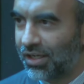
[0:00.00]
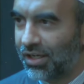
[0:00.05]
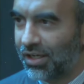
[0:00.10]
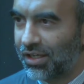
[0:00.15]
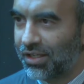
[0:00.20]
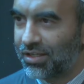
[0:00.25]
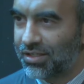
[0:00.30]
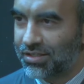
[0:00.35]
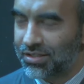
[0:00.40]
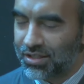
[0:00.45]

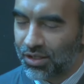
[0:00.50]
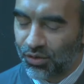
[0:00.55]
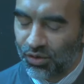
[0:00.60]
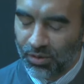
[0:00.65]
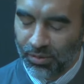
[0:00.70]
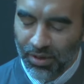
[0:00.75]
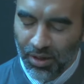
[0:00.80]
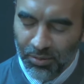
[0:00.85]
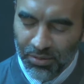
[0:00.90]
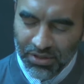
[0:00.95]
This is the
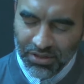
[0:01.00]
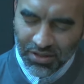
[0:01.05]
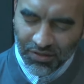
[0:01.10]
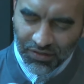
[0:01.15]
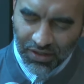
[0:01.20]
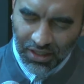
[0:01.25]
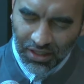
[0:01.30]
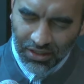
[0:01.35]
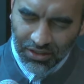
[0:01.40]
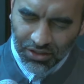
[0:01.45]
remembrance of
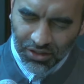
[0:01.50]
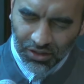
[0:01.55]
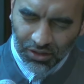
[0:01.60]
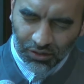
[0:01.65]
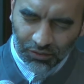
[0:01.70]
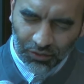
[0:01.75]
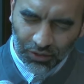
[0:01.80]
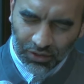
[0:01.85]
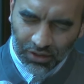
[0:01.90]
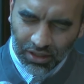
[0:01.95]
the
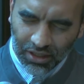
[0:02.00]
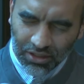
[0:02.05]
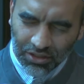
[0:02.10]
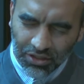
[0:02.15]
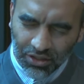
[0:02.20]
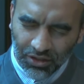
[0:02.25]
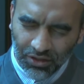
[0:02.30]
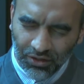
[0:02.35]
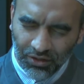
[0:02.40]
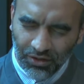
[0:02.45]
eternal for the
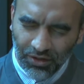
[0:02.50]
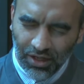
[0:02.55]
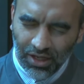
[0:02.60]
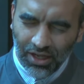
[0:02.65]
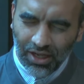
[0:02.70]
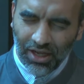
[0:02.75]
eternal.